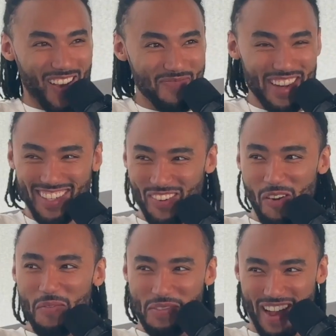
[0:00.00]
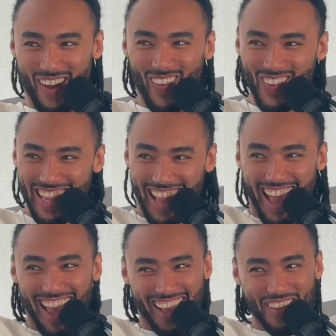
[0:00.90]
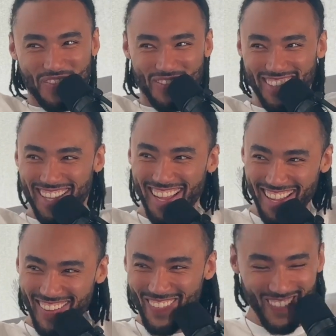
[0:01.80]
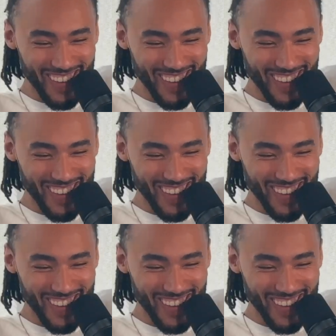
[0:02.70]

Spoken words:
I've been a normie my whole life. What?